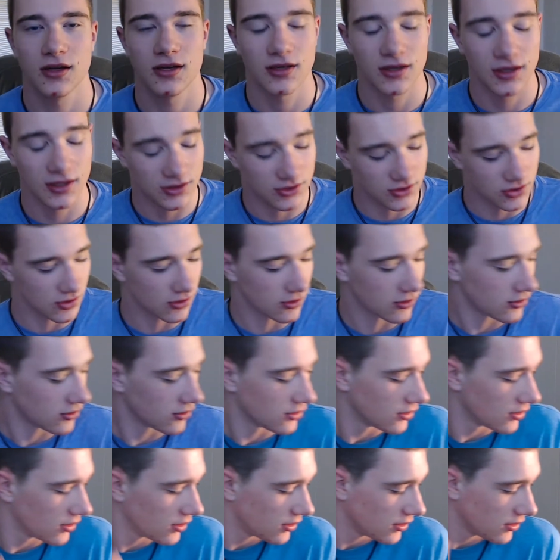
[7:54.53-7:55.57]
And so,
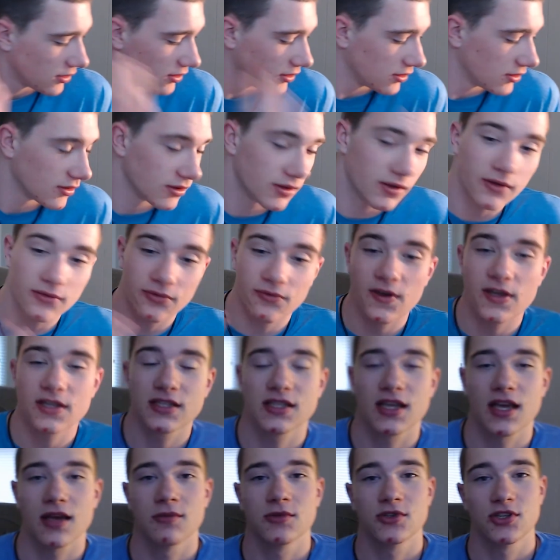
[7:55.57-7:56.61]
a face
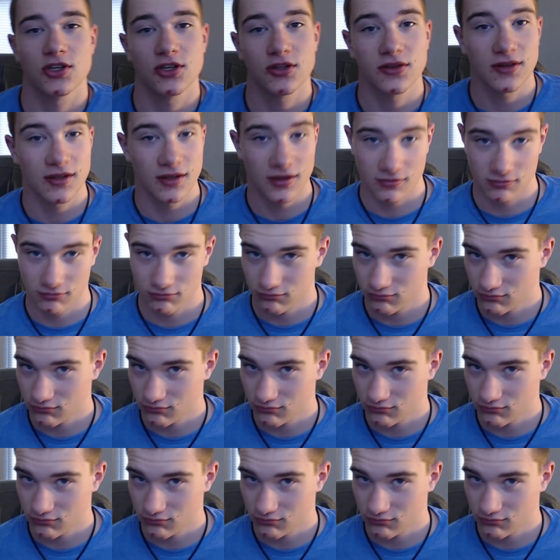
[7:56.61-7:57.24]
cam is a good thing.